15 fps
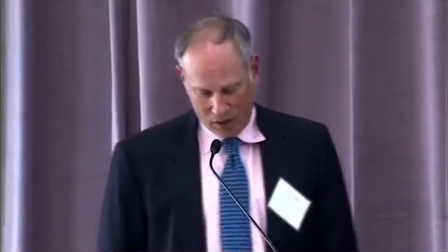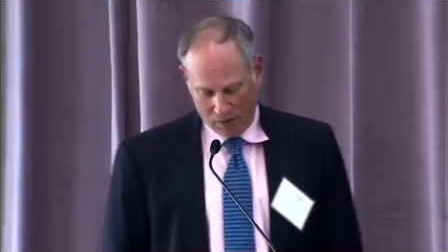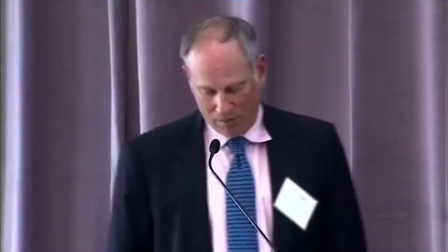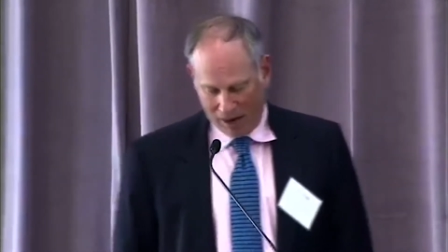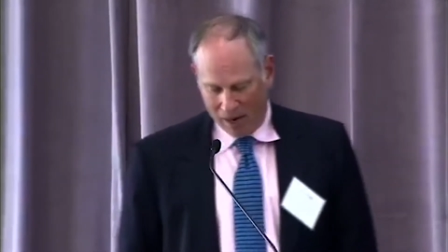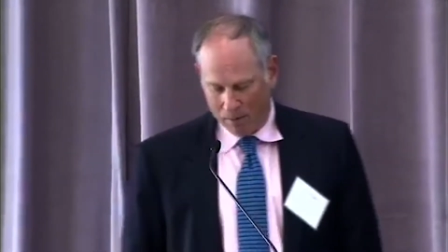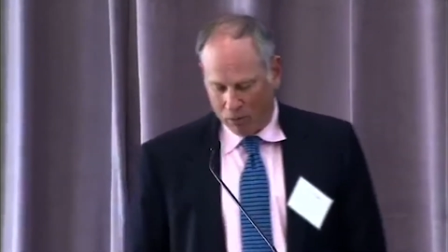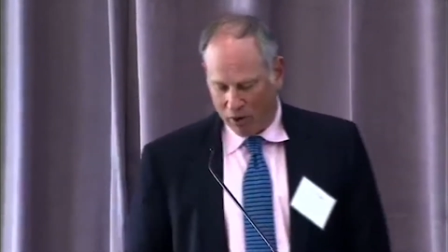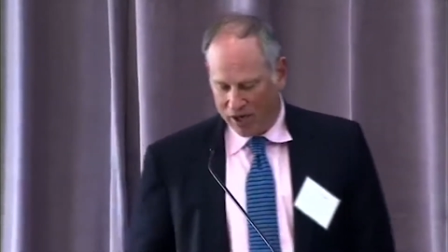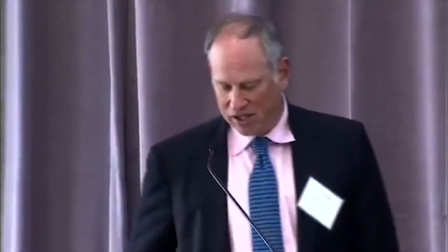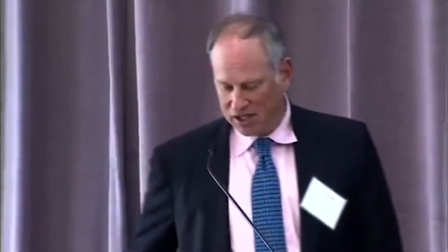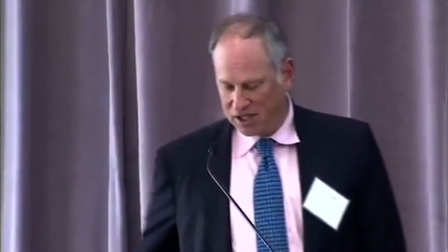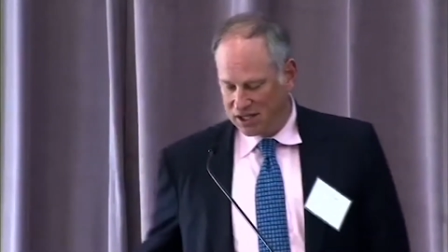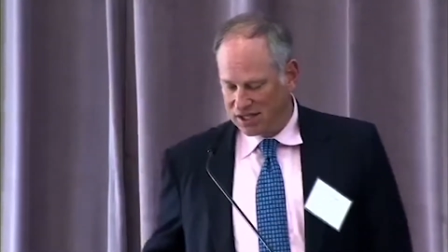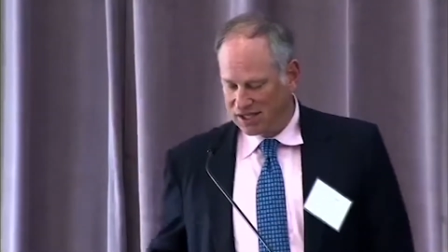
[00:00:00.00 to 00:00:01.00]
By
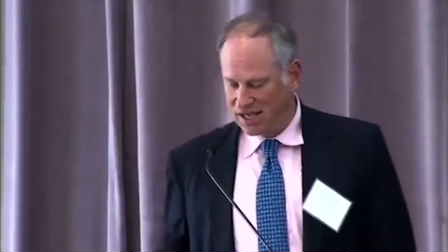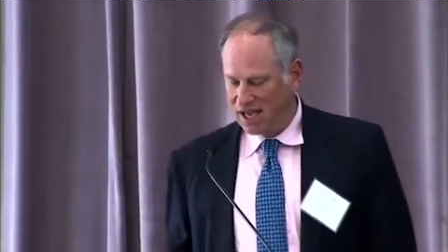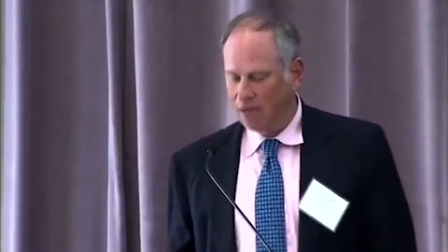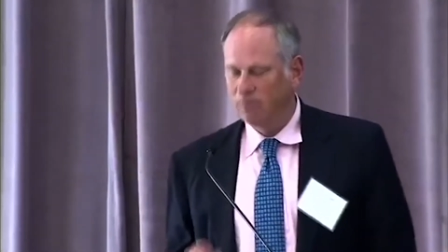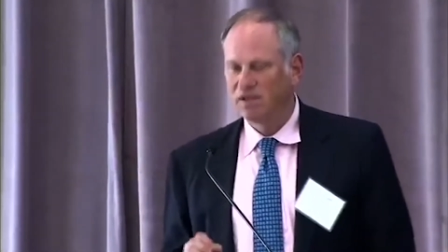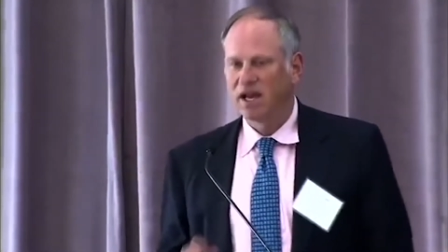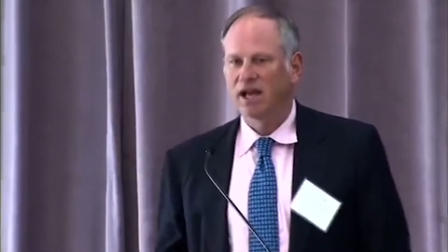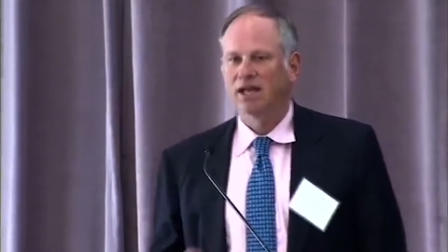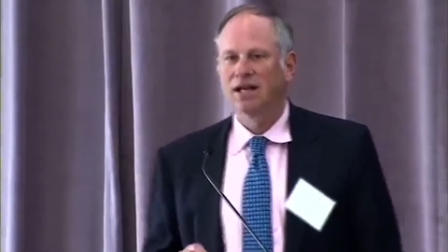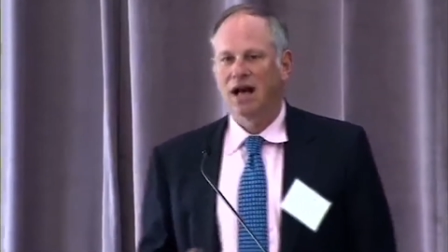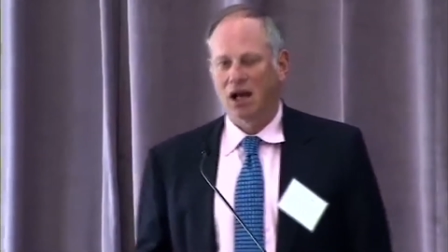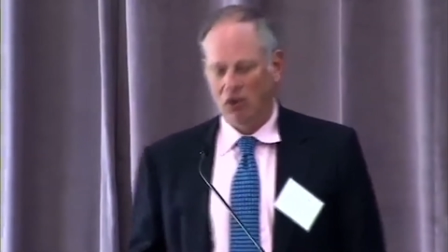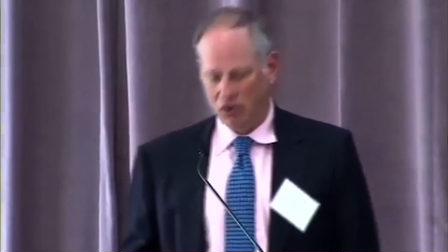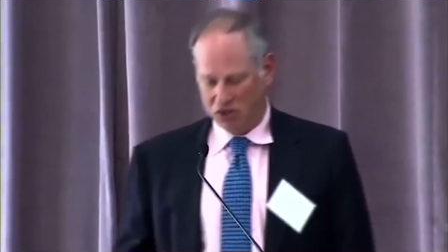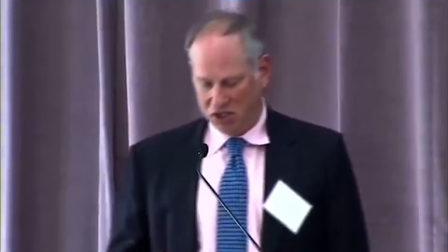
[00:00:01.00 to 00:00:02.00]
embracing the same
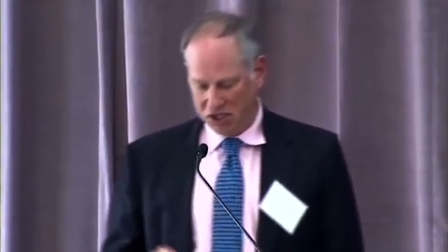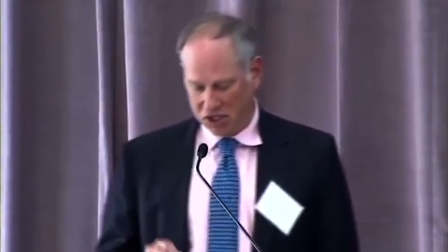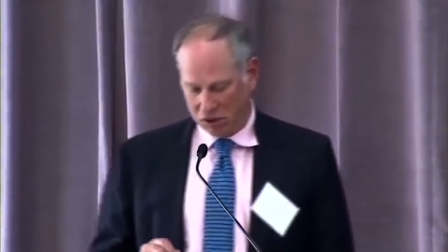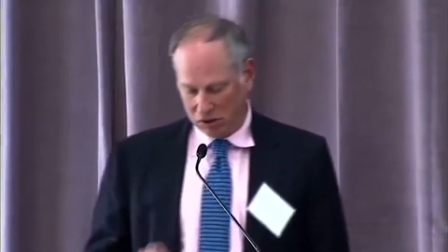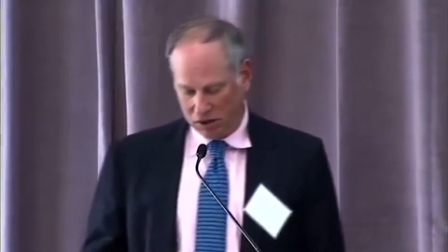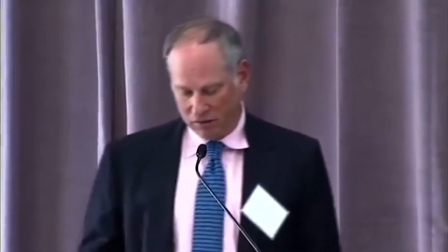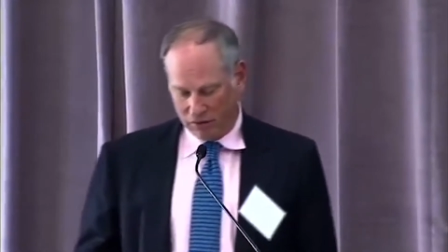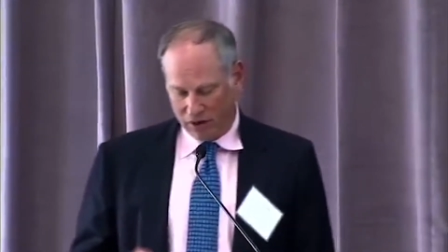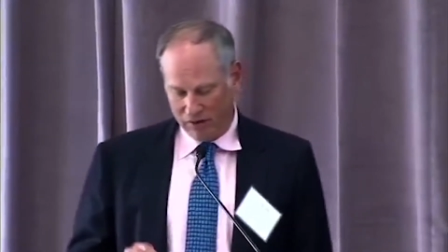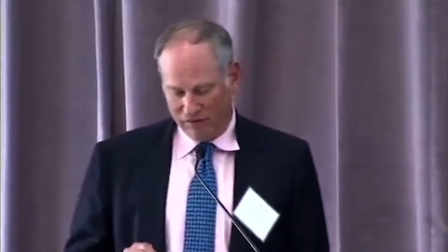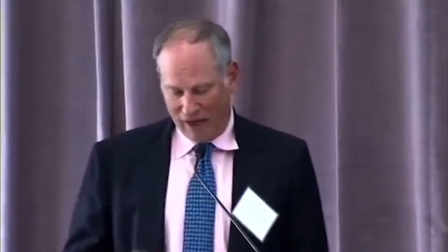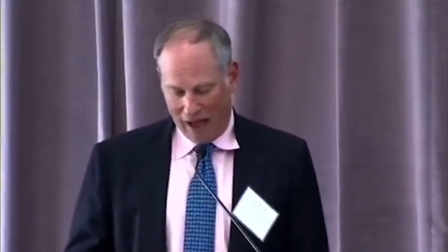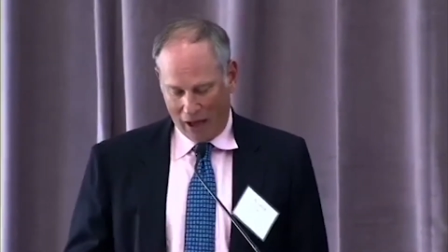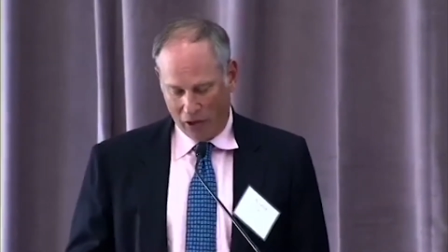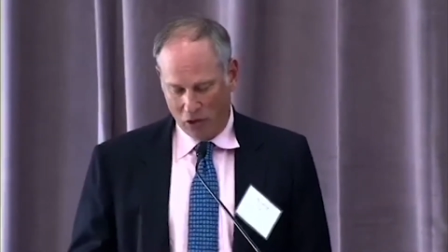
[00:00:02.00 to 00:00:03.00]
technologies delivering
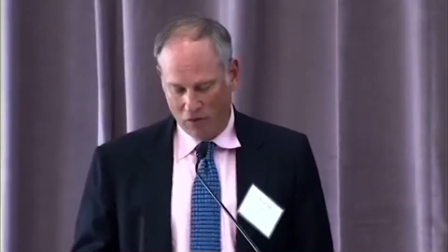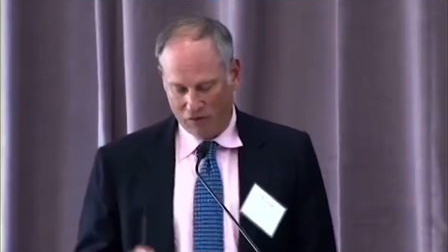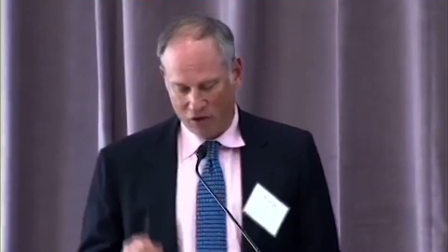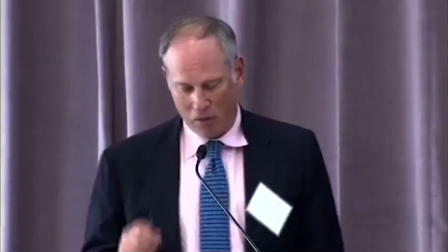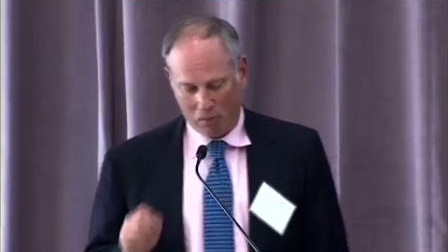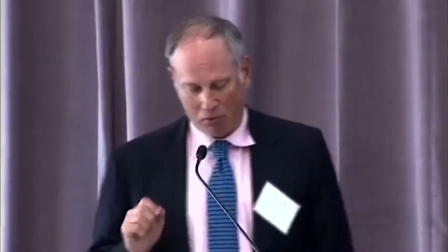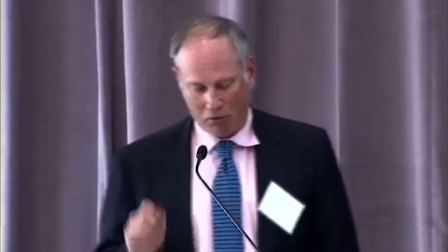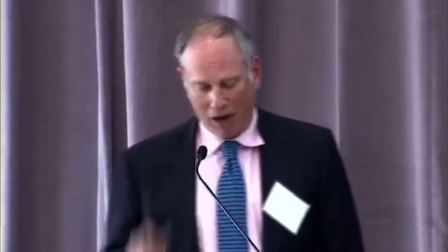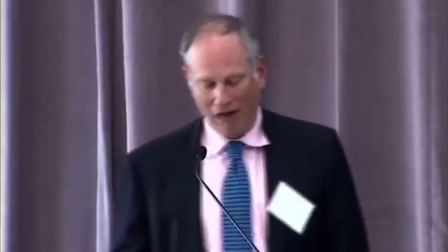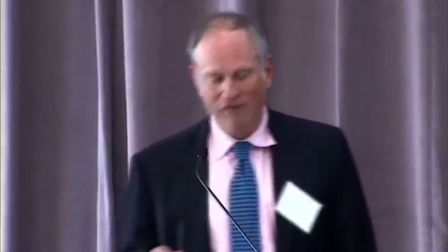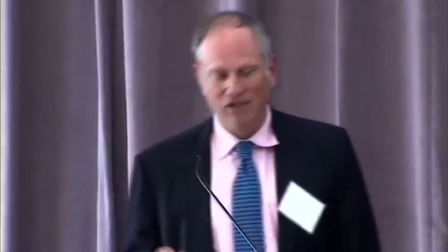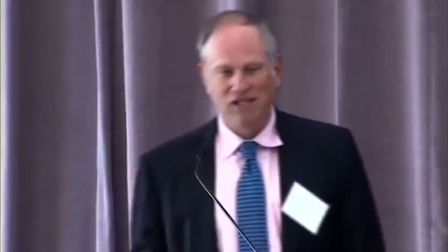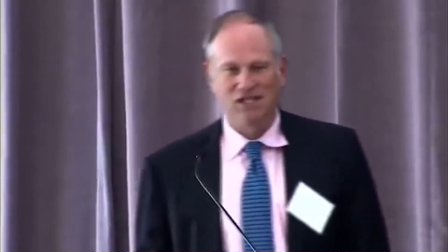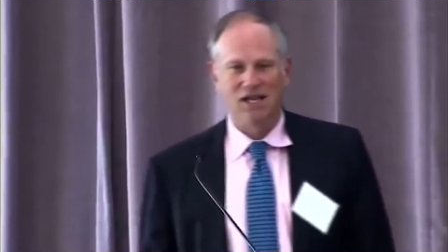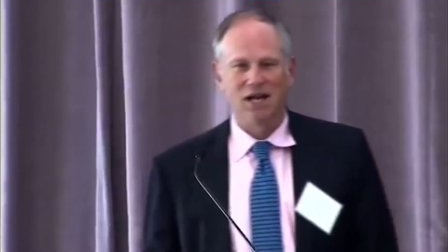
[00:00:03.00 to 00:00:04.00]
value for the
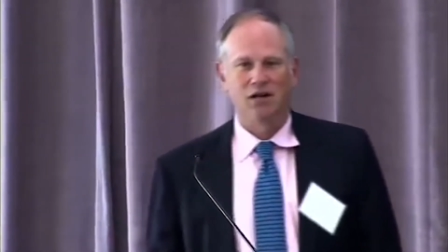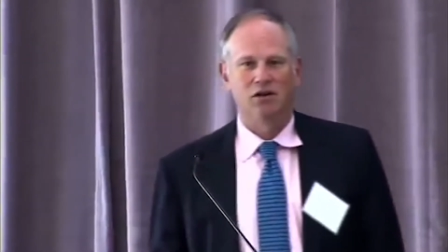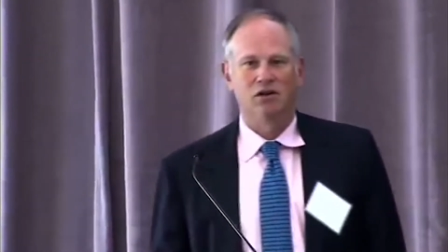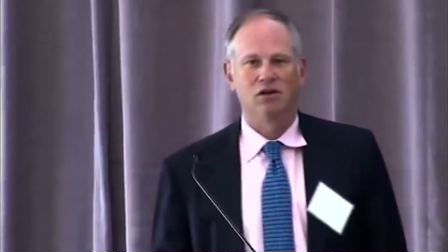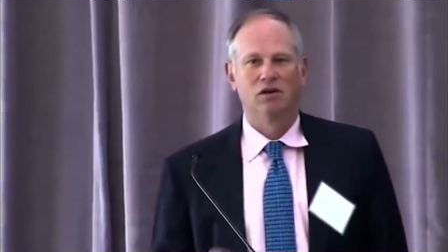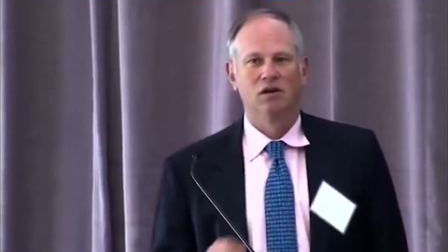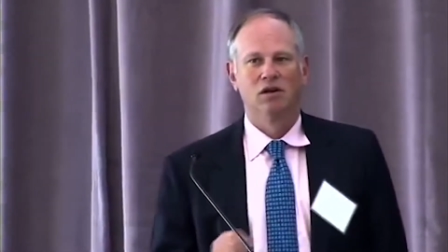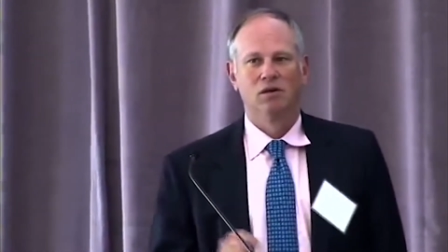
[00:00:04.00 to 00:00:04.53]
private sector